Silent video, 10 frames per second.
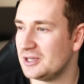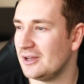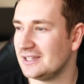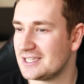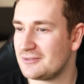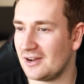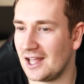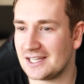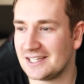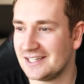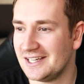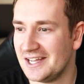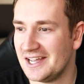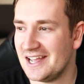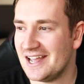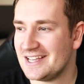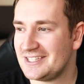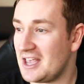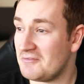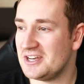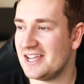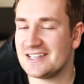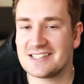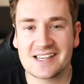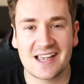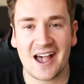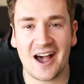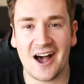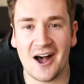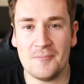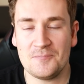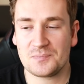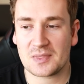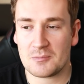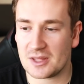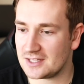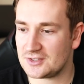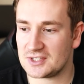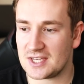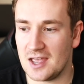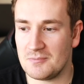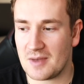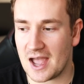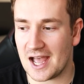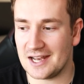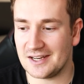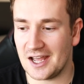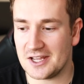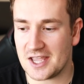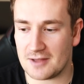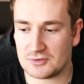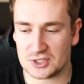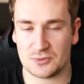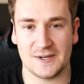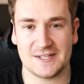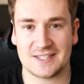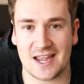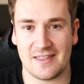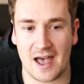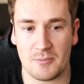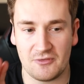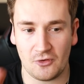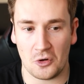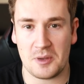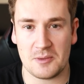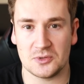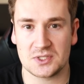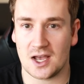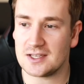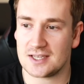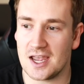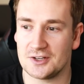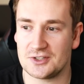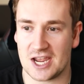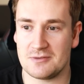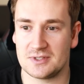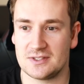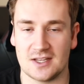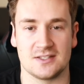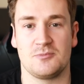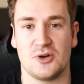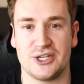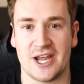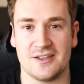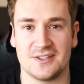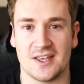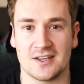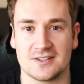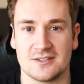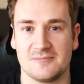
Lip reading: been doing this for like 7 years. But that's just him. And yeah, just wanted to say that before people start saying James doesn't appreciate these things.